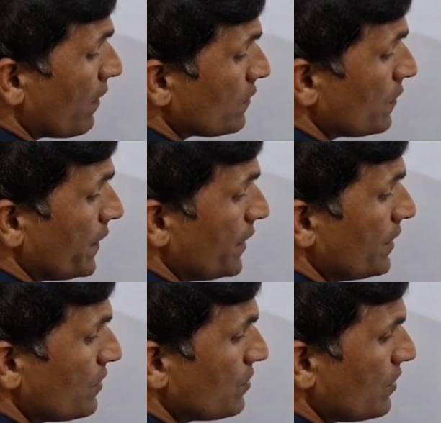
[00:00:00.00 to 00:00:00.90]
So
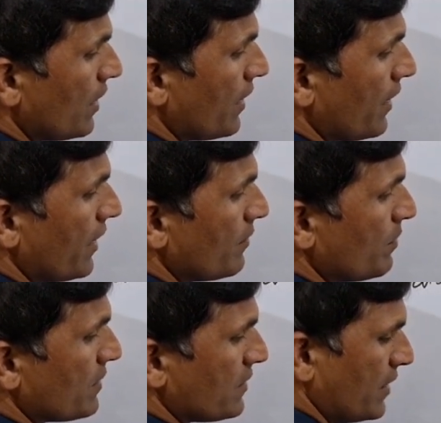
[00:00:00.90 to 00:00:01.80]
into
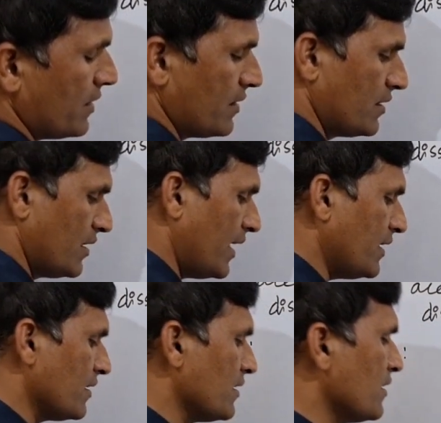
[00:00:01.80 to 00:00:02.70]
100%,
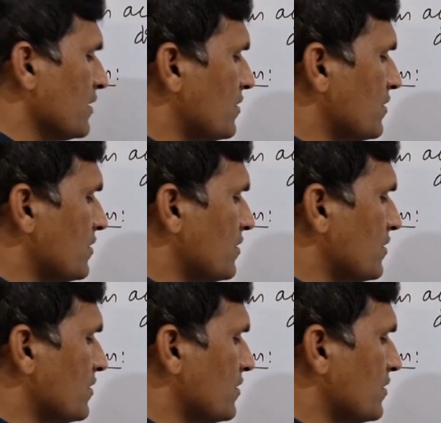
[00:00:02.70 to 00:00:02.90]
right?